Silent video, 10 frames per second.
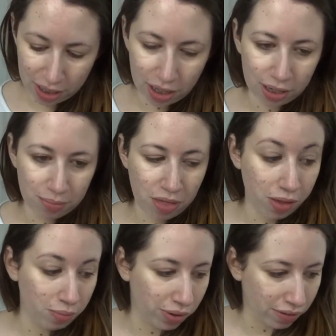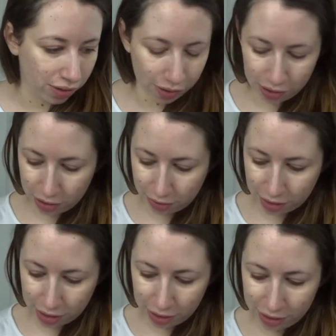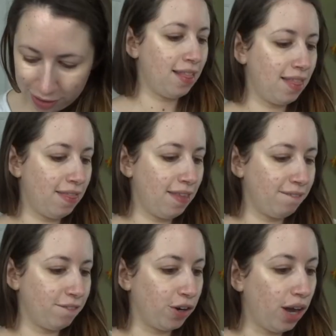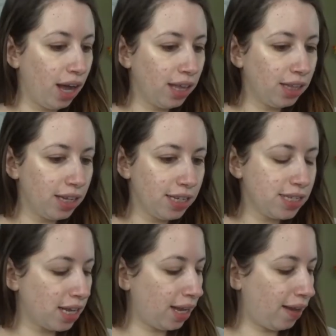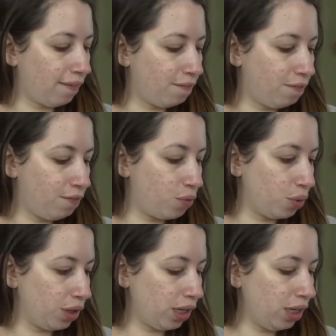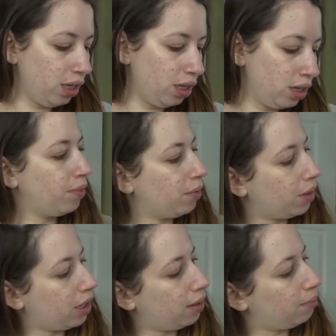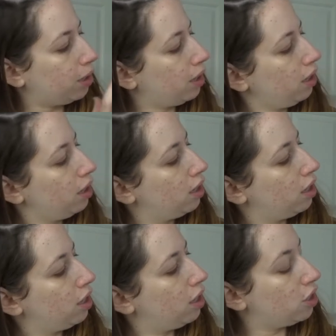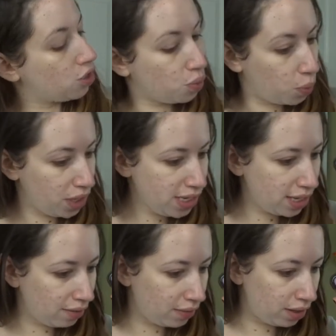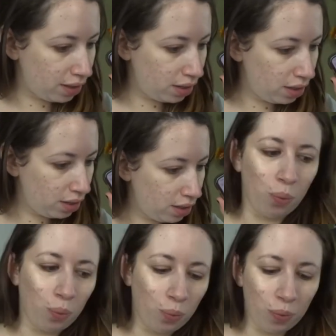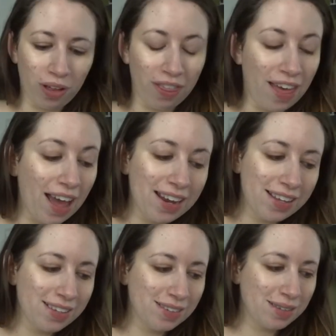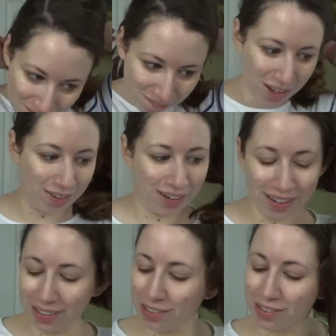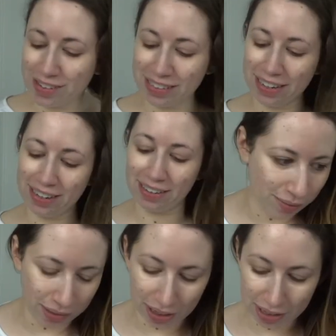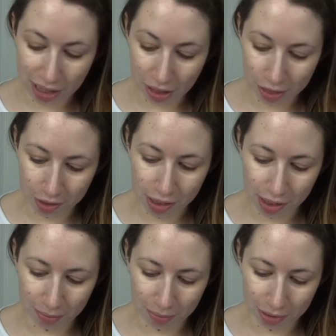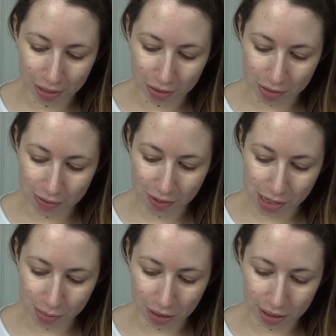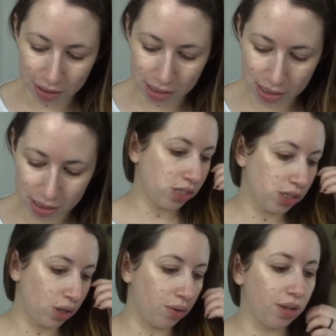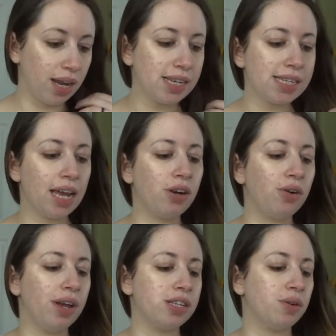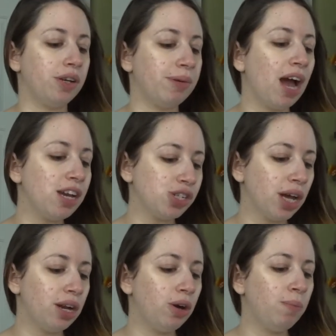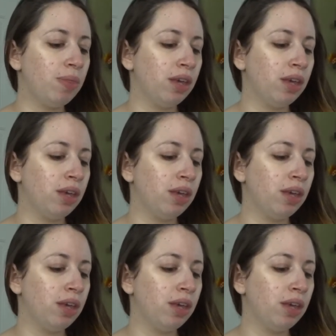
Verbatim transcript: um, theme we have going on already. And then for highlights, I have 40. We got number 27. Well, that is very interesting. We got like a theme with those face products. So the next category is going to be eyeshadow.